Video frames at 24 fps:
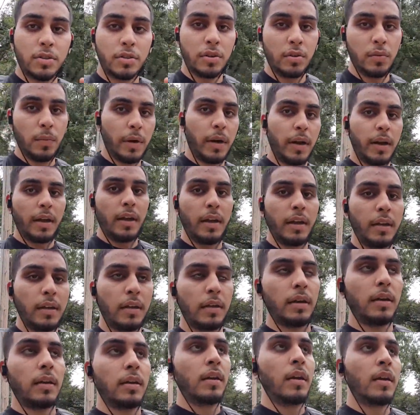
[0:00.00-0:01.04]
show you what I ate,
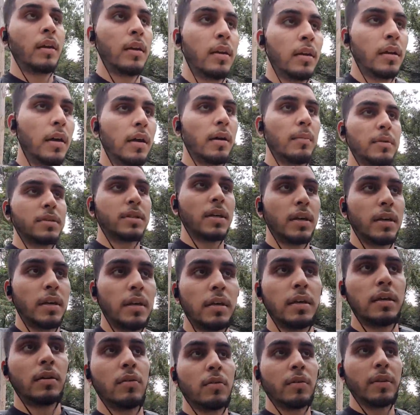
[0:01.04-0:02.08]
how much I
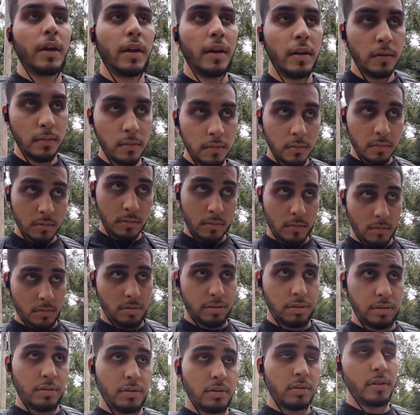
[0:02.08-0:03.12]
ate and all that,
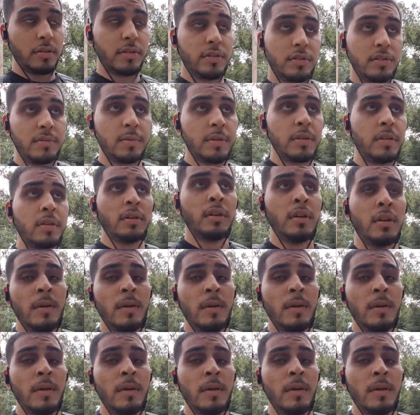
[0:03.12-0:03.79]
excuse me.